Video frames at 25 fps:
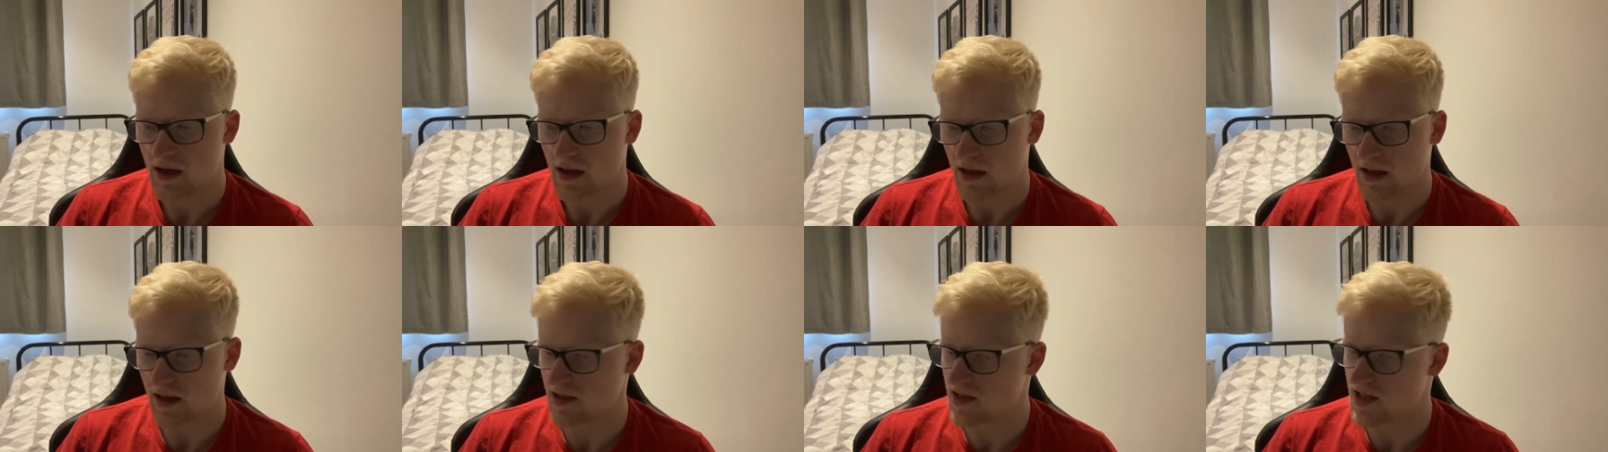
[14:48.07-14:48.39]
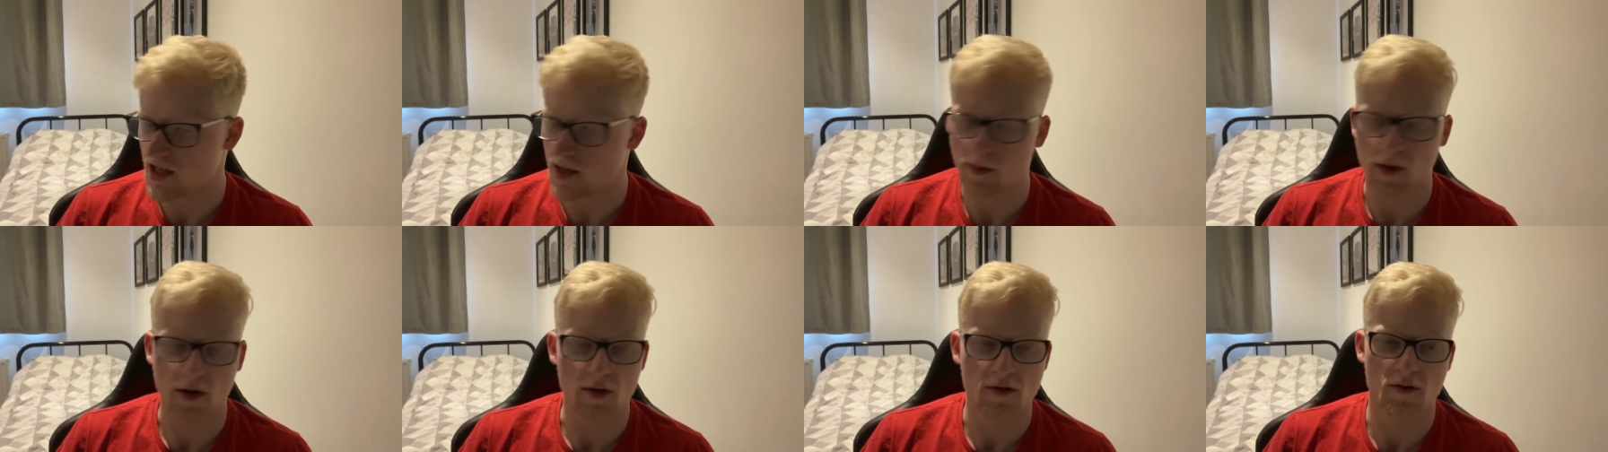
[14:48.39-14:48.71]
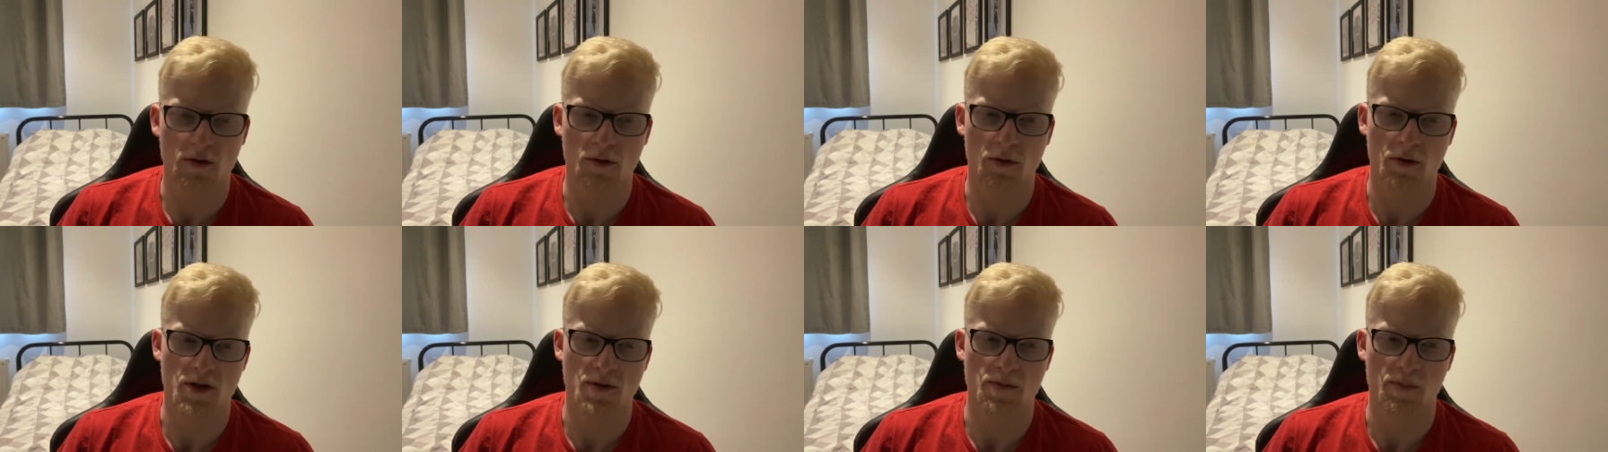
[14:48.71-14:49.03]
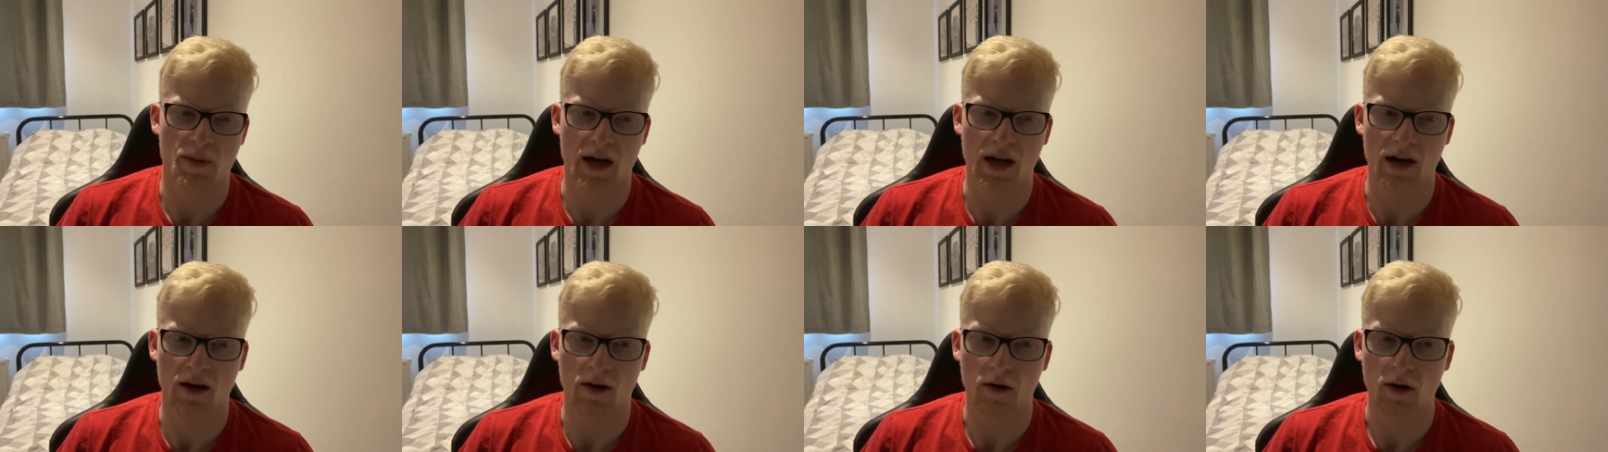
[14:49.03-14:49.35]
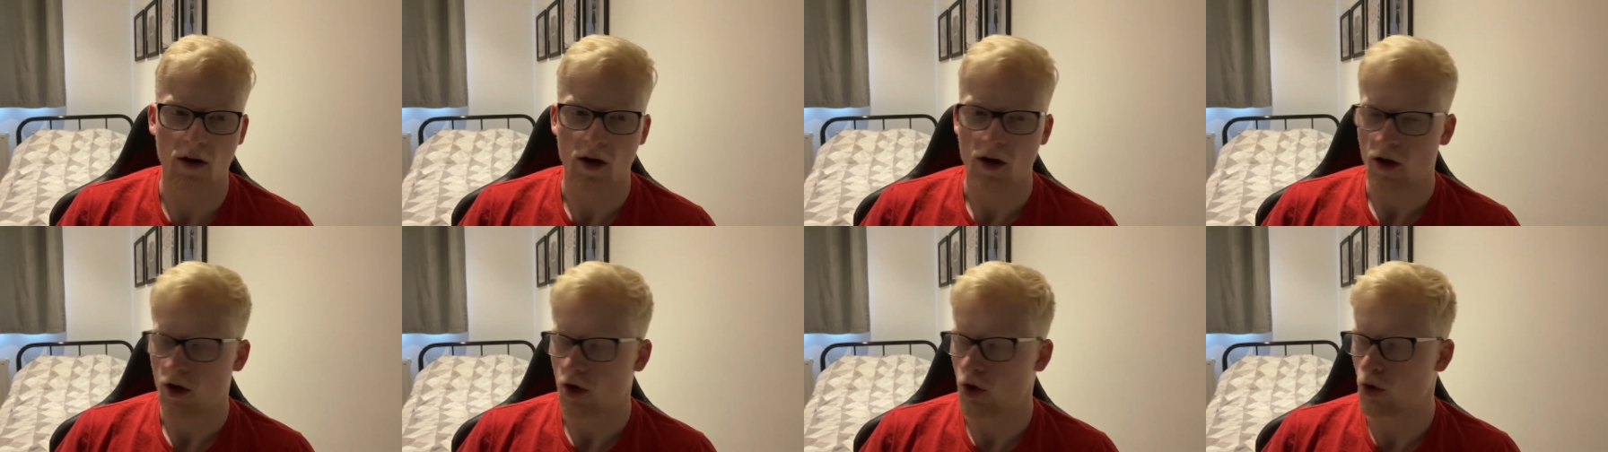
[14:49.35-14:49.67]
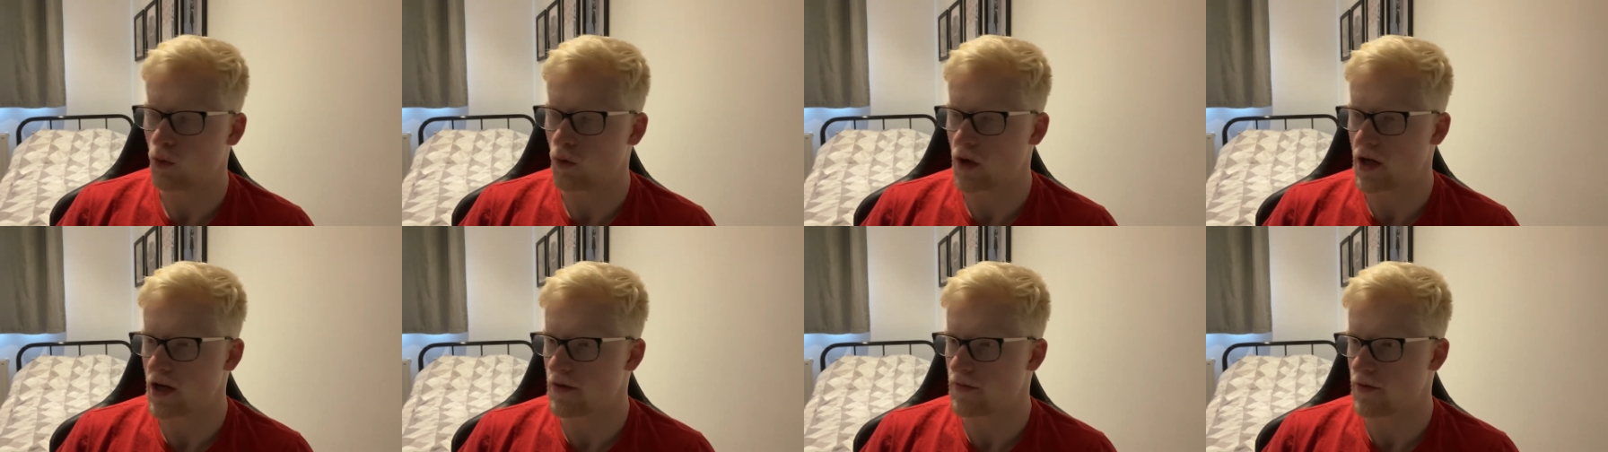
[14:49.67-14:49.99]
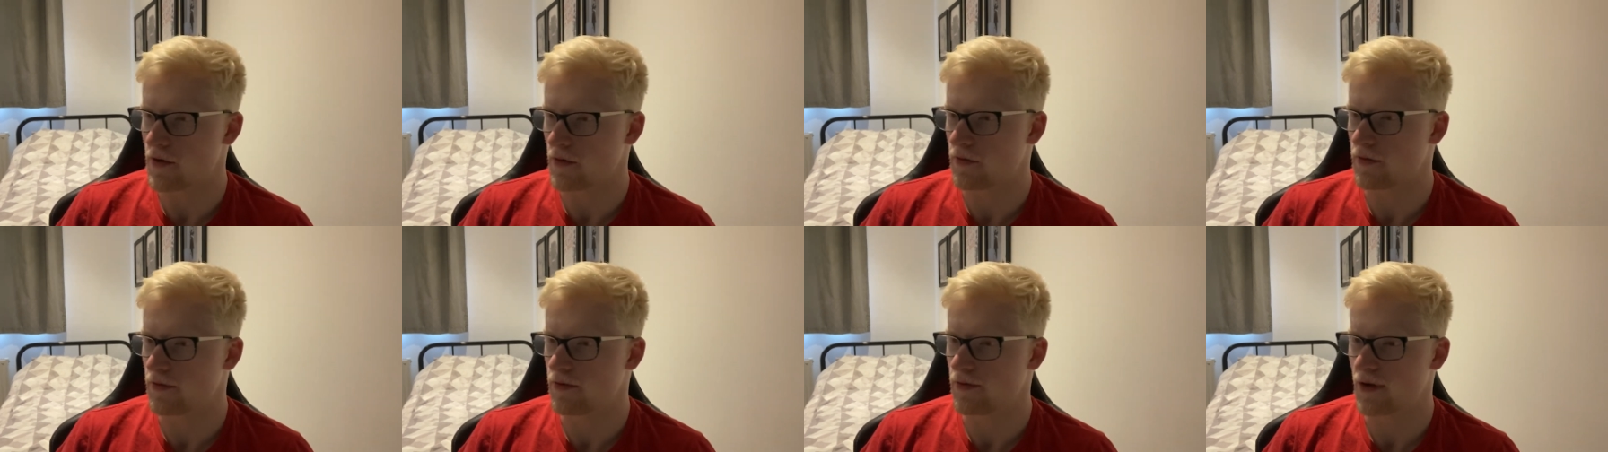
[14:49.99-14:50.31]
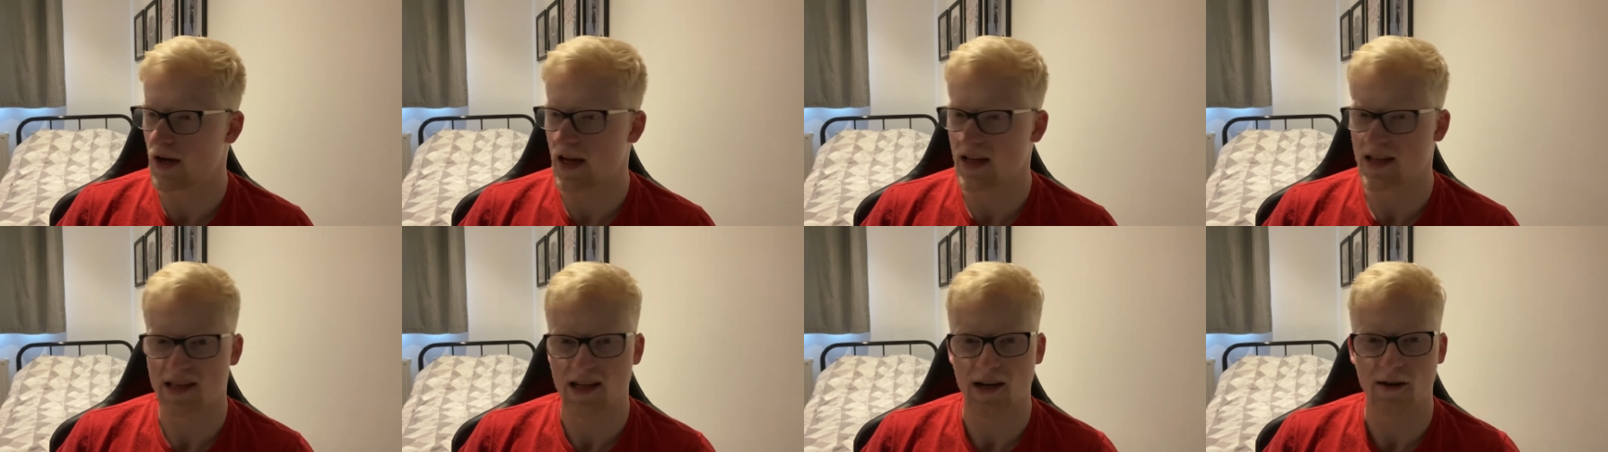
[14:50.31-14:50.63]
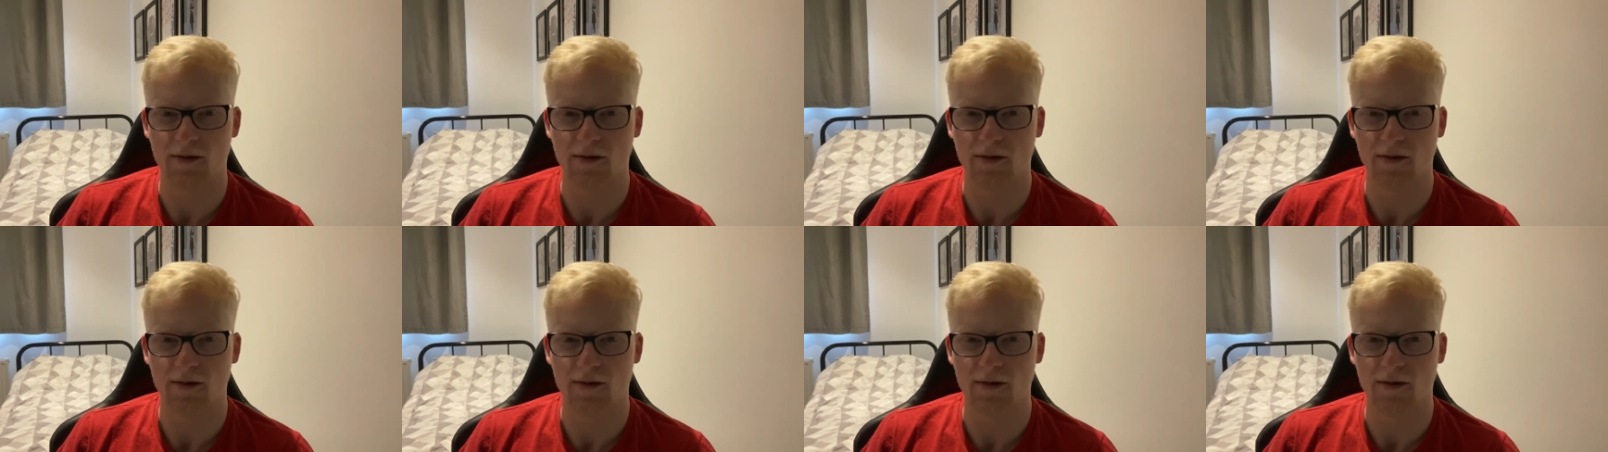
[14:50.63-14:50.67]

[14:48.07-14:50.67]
And the same goes for Chris Powell, who we have flat